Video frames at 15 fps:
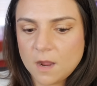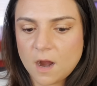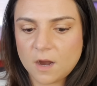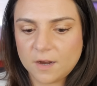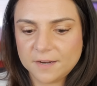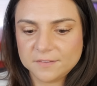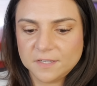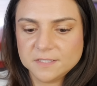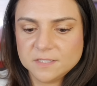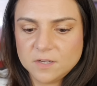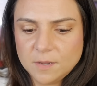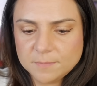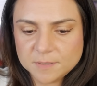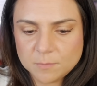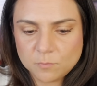All right, let's look
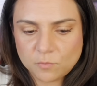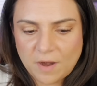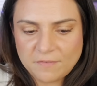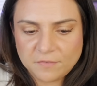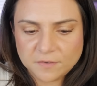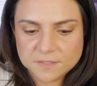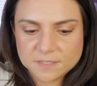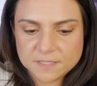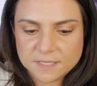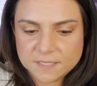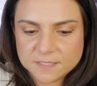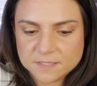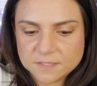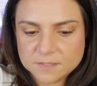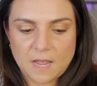up some
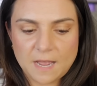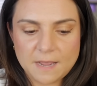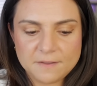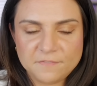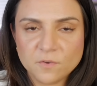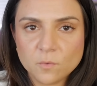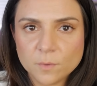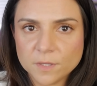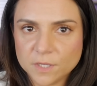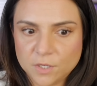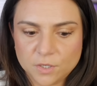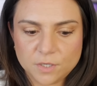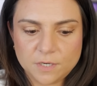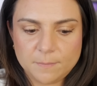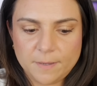references. I feel really
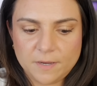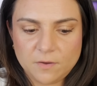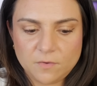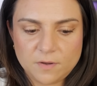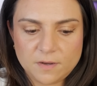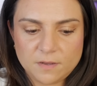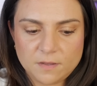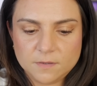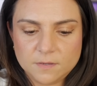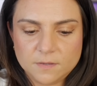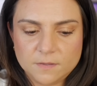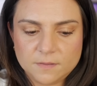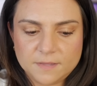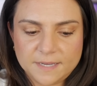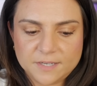good about
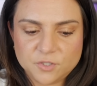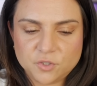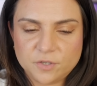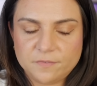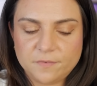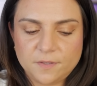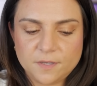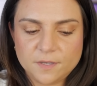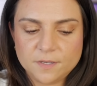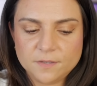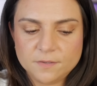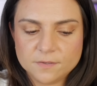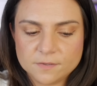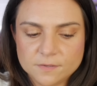that trivia.